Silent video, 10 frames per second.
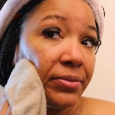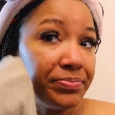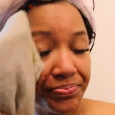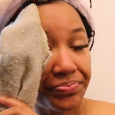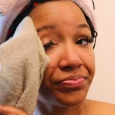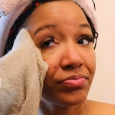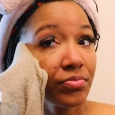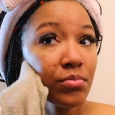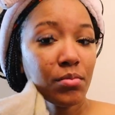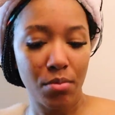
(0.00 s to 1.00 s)

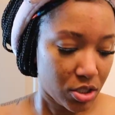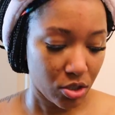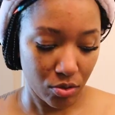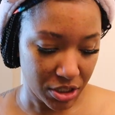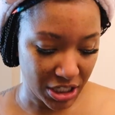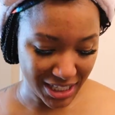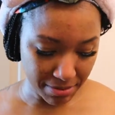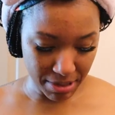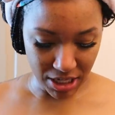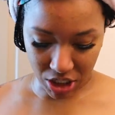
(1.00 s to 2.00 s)
So just
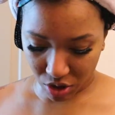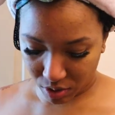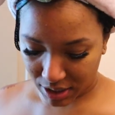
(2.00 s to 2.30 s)
to make sure